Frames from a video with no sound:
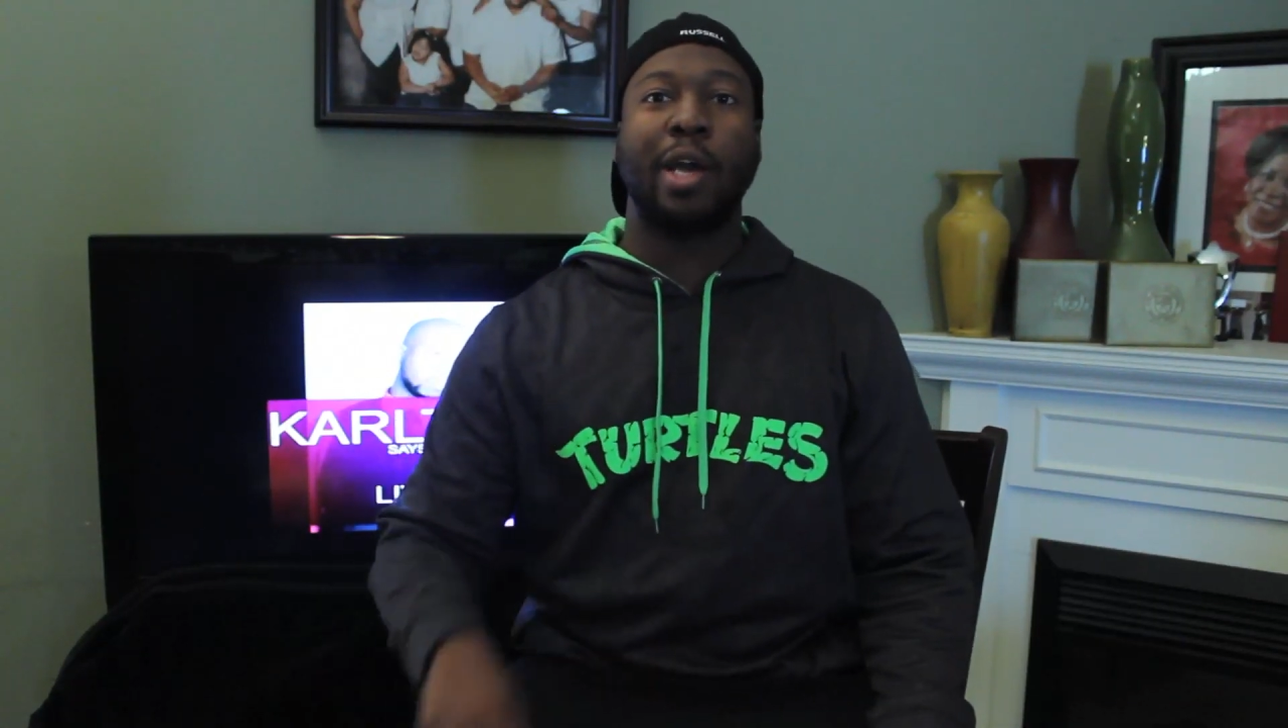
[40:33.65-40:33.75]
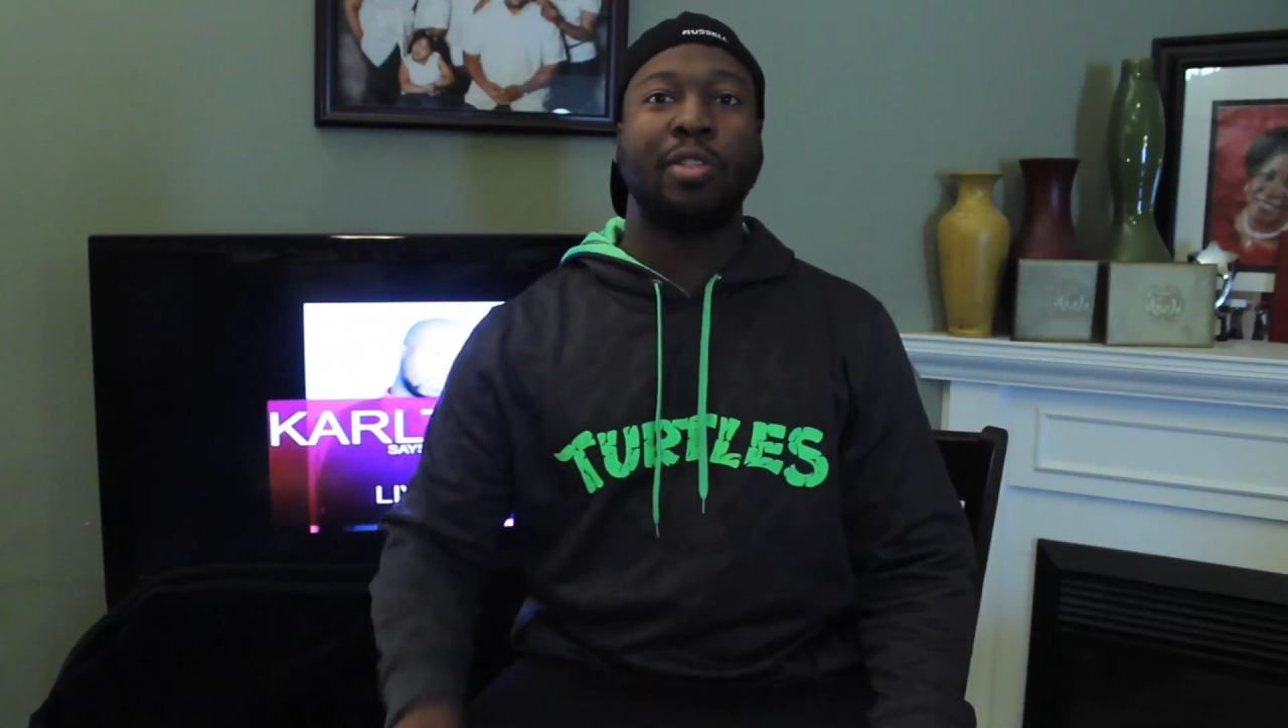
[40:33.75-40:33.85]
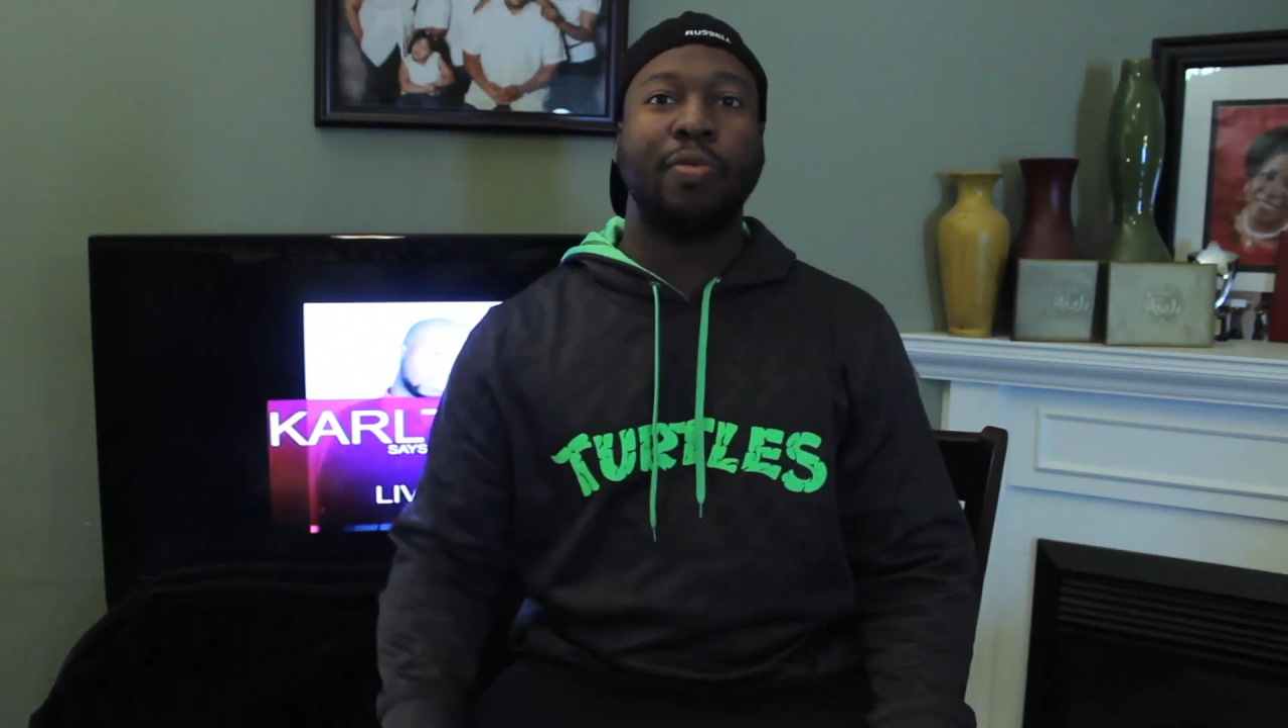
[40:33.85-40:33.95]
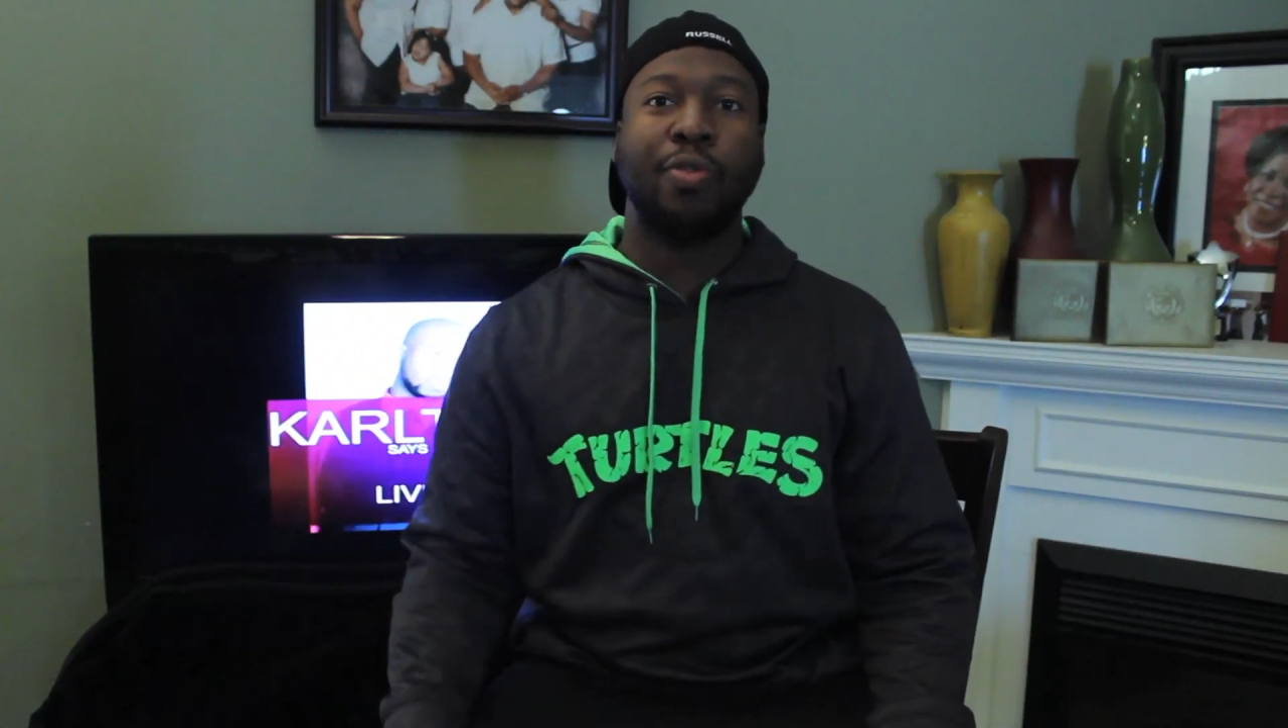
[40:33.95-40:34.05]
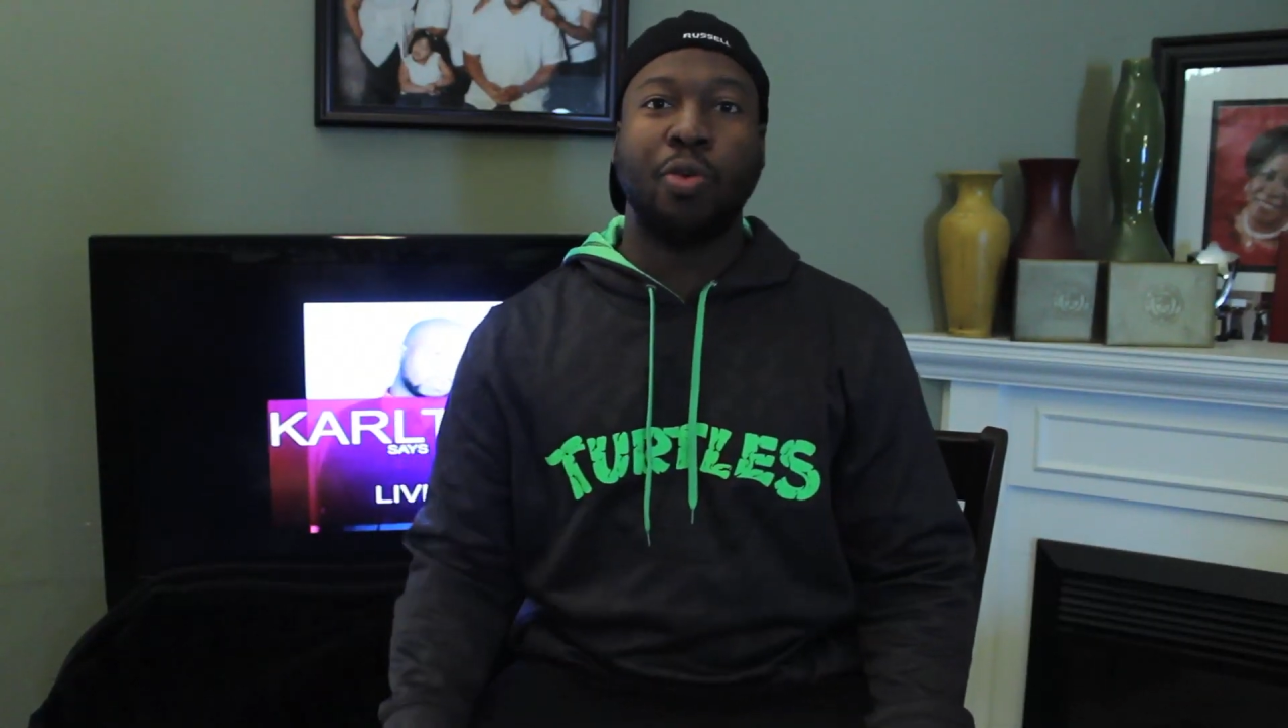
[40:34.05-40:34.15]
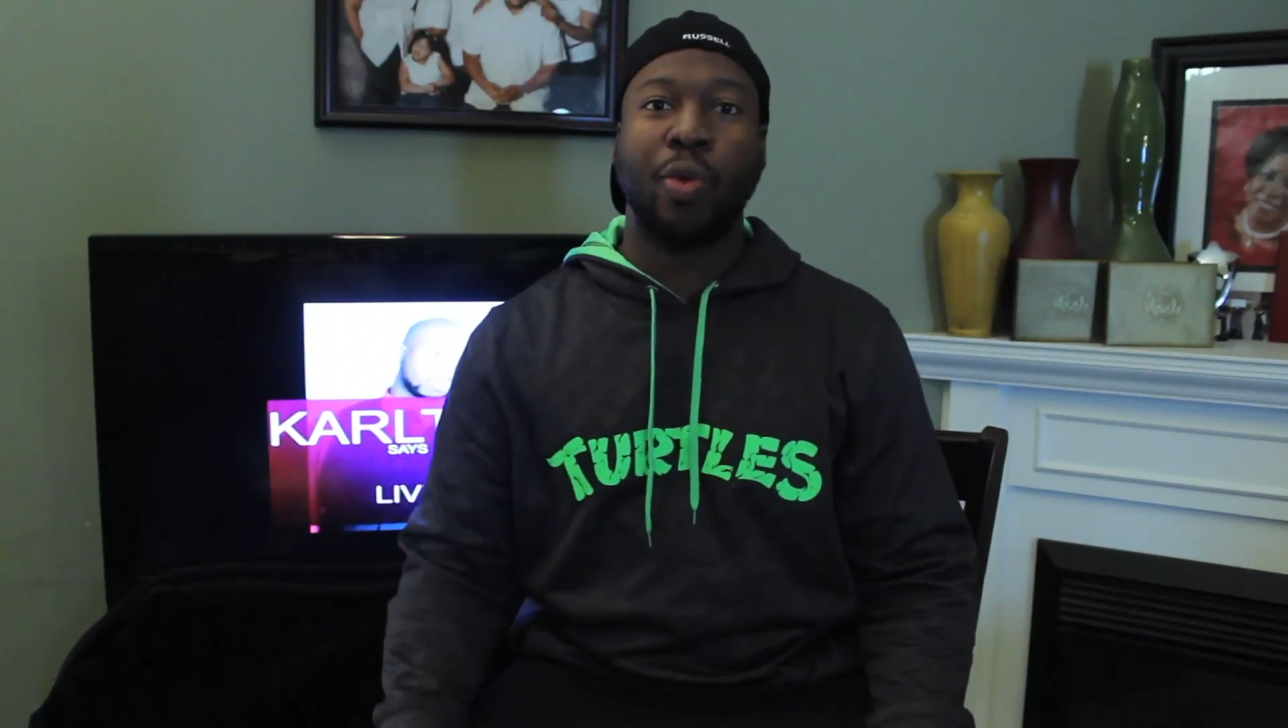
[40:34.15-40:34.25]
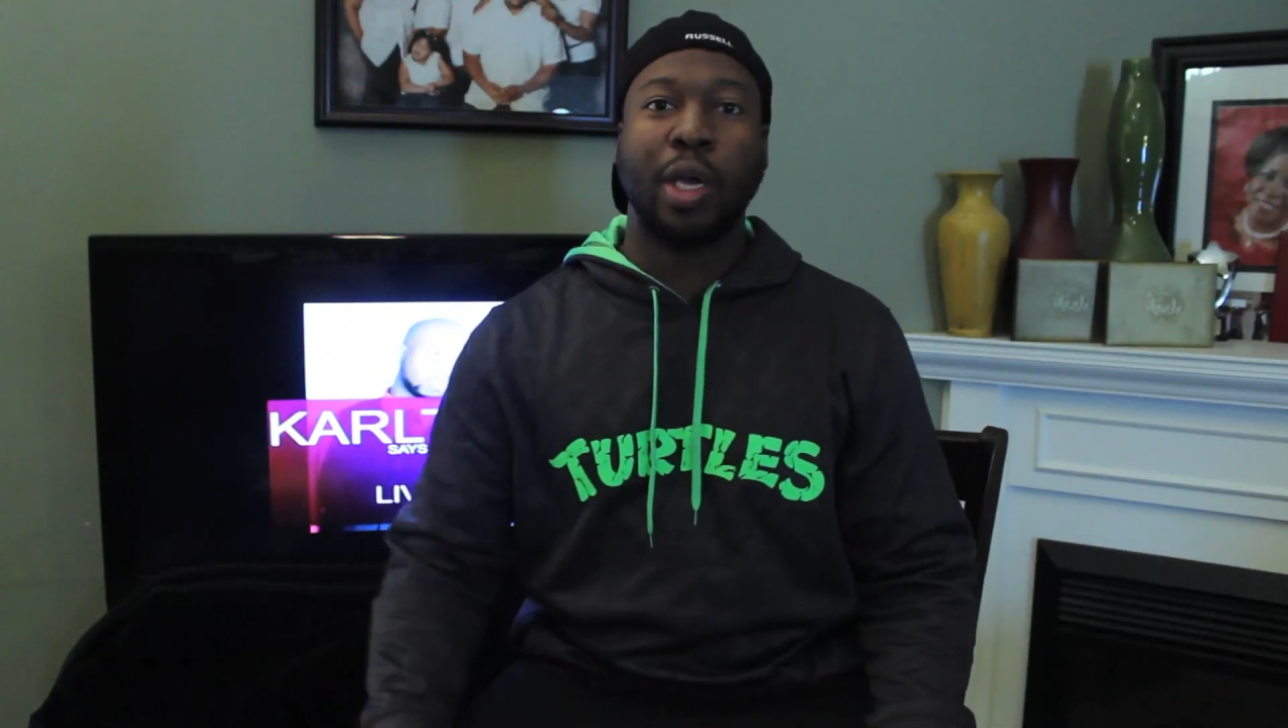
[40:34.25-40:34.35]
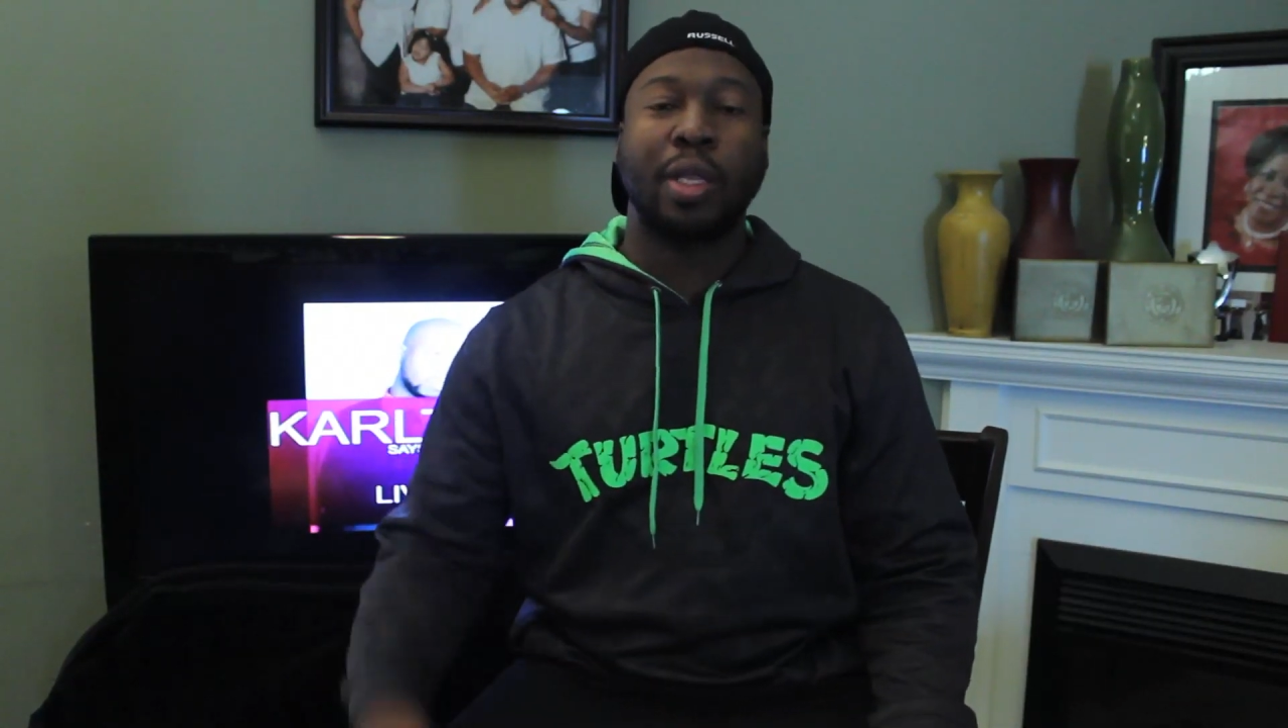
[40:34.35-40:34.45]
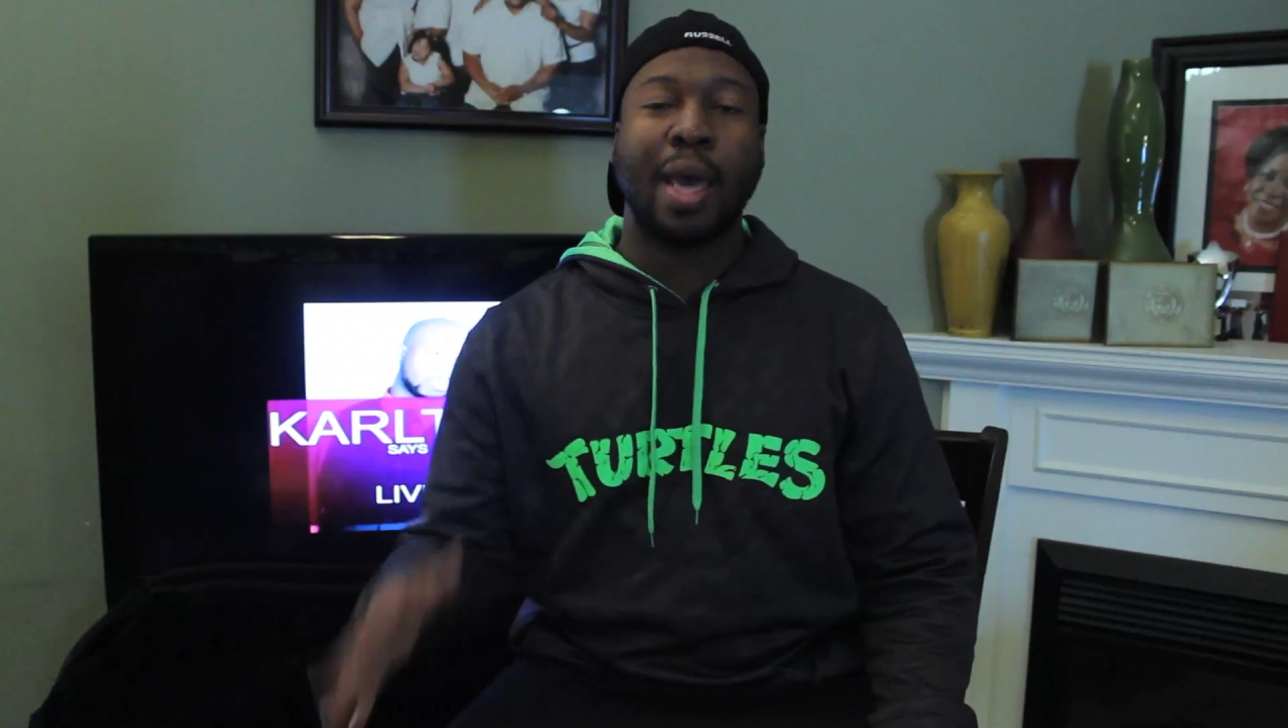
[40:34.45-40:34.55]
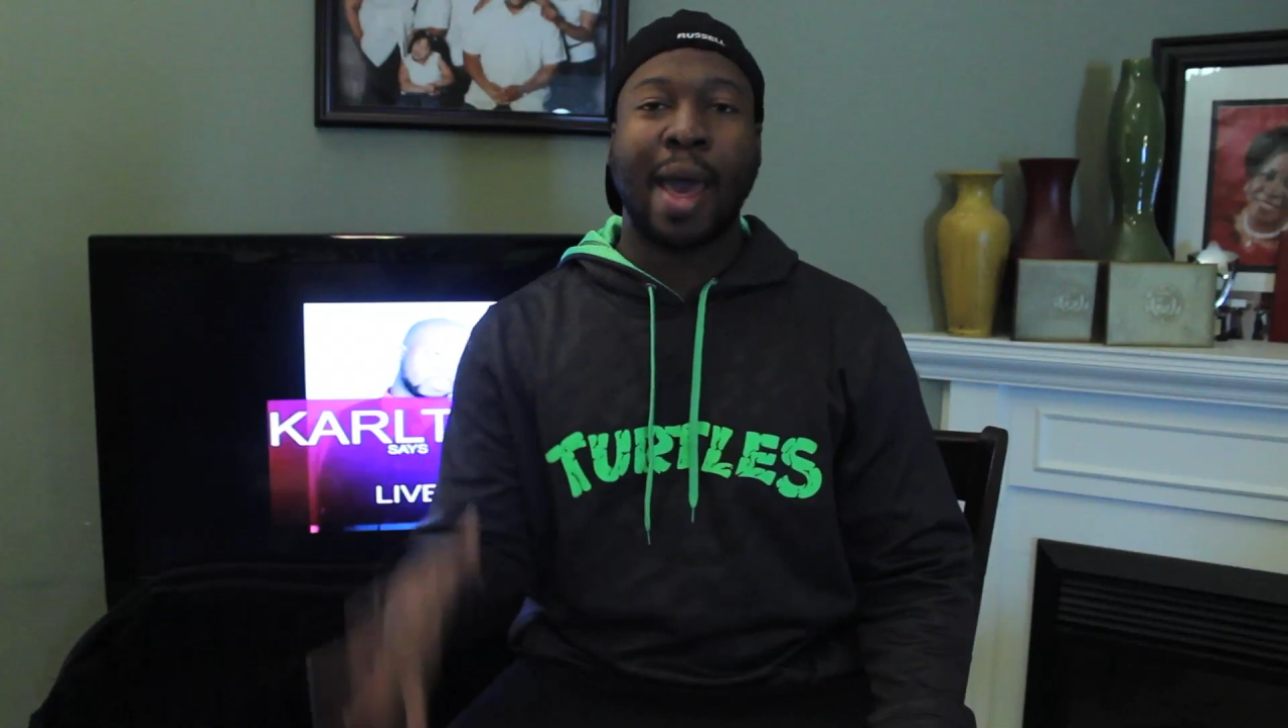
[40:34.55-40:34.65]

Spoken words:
interview with